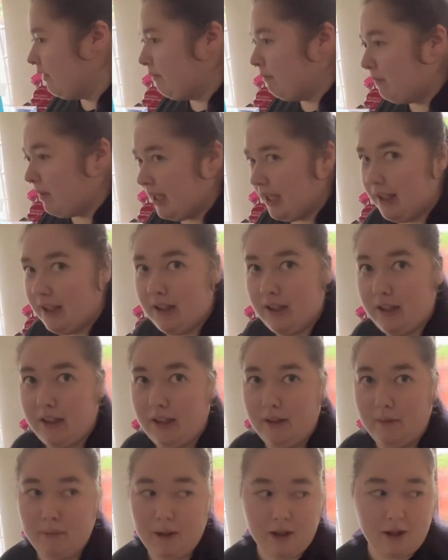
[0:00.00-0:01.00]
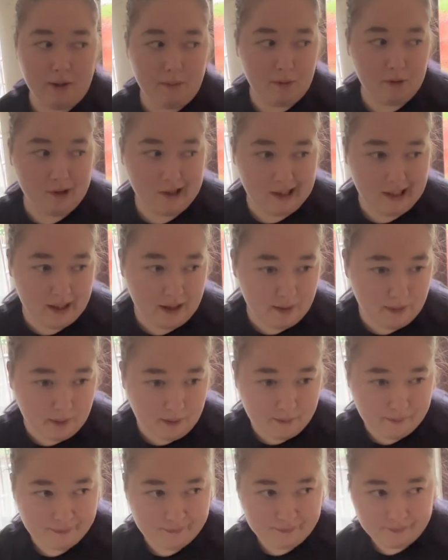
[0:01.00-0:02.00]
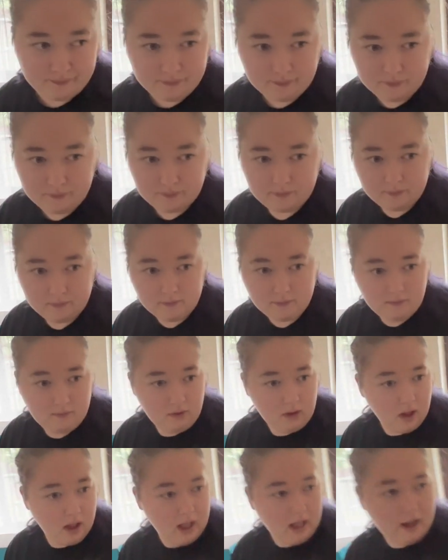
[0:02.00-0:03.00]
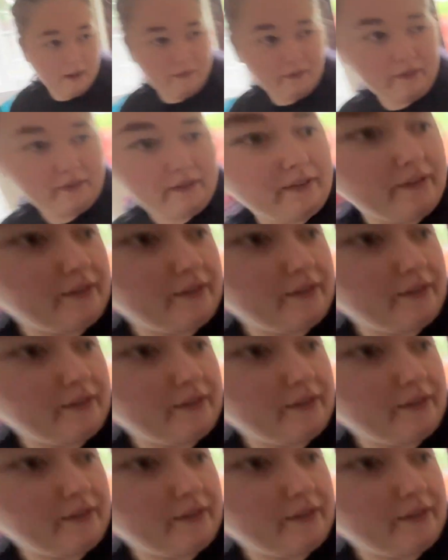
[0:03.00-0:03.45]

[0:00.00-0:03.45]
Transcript: my my grandma and granddad as well. Yeah, I have